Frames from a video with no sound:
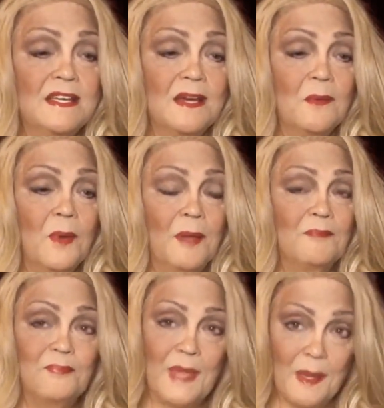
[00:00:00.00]
Well,
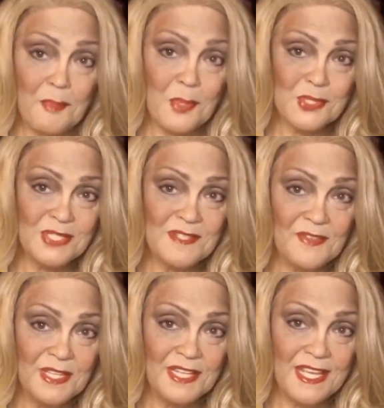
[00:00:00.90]
I personally
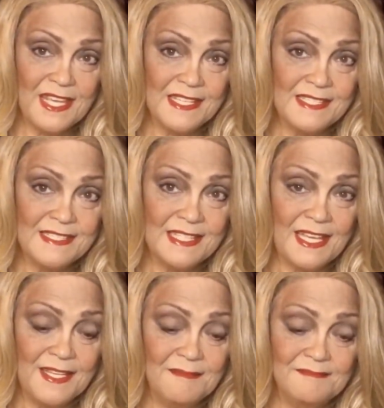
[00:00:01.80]
feel it is,
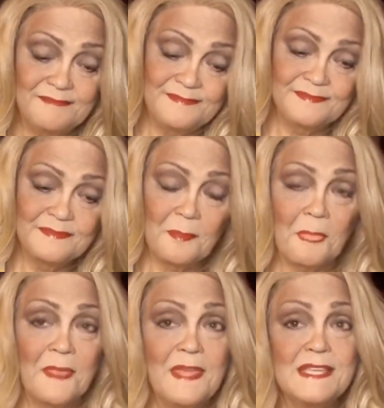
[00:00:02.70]
and
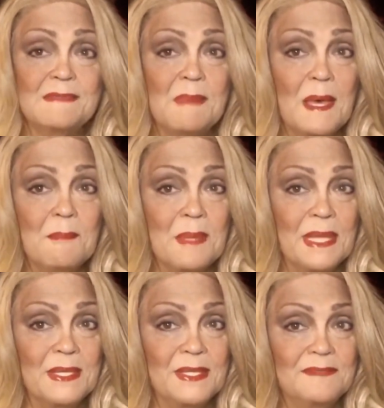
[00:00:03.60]
that's my
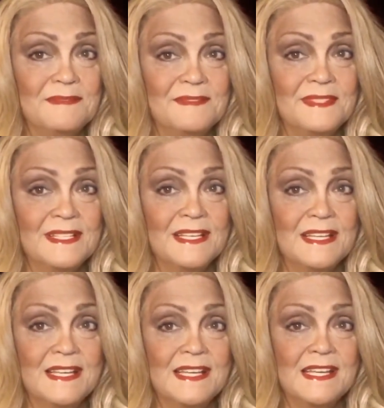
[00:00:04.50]
opinion.
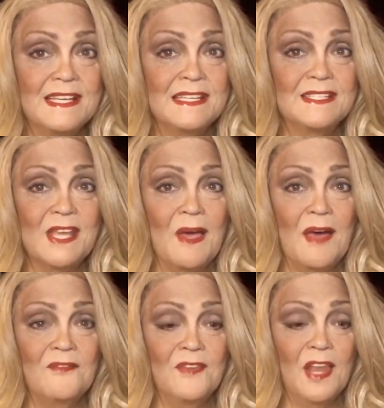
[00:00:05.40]
So I
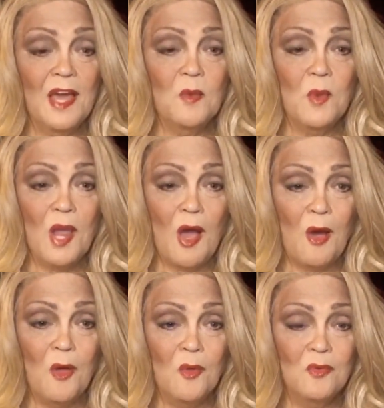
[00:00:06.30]
feel like we
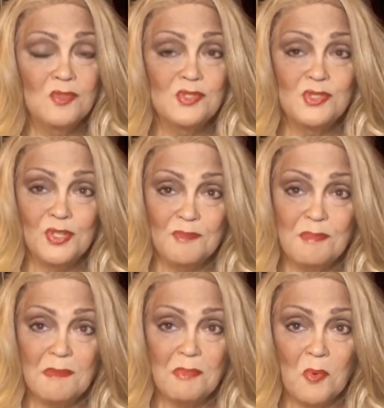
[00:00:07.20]
all should have
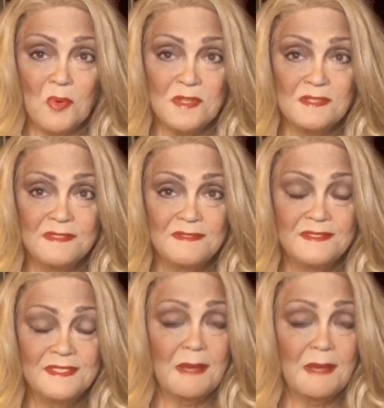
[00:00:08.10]
been born some